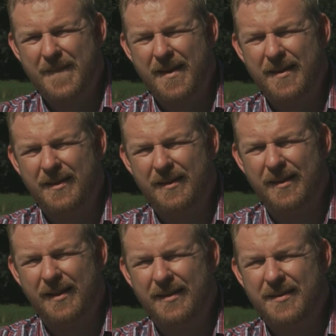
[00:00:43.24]
It,
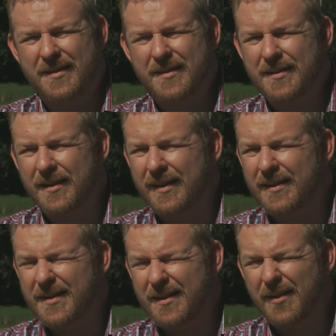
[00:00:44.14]
it's,
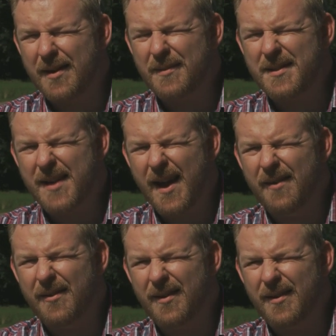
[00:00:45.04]
it's incredibly
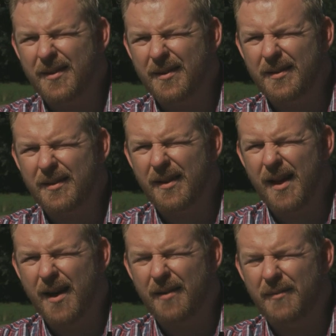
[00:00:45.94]
scary
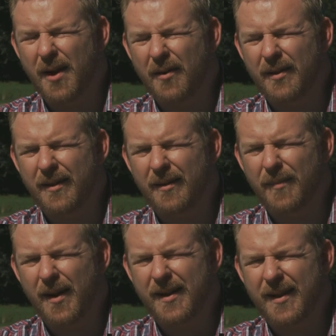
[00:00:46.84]
um, knowing that
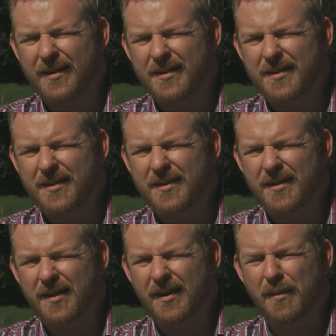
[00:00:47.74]
my
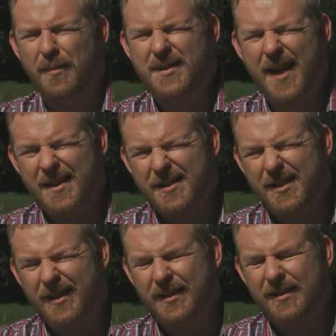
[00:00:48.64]
kids
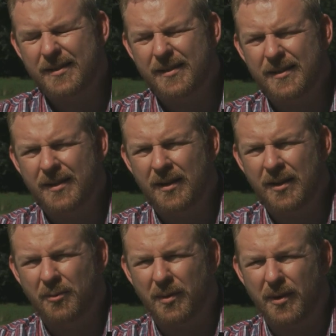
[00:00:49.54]
potentially
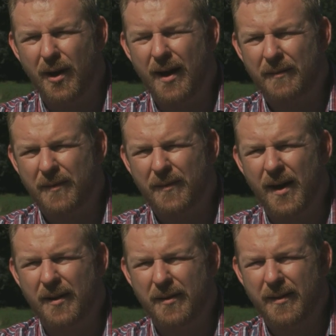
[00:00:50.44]
will not have the
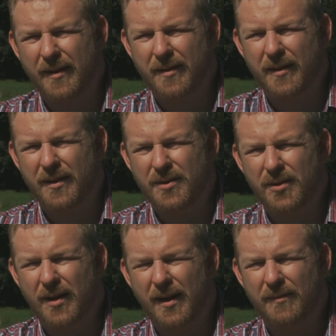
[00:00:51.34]
father they, they
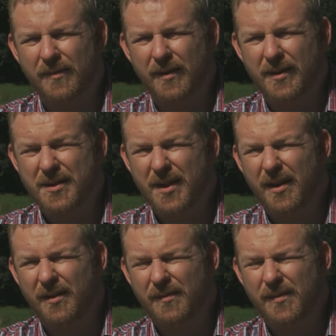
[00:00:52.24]
should have and
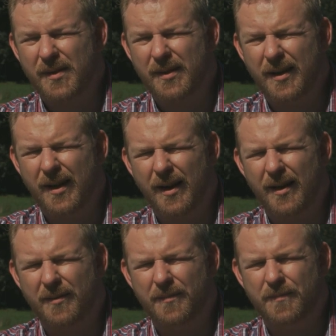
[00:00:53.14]
deserve.
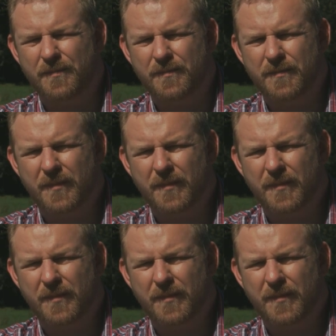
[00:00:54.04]
Um,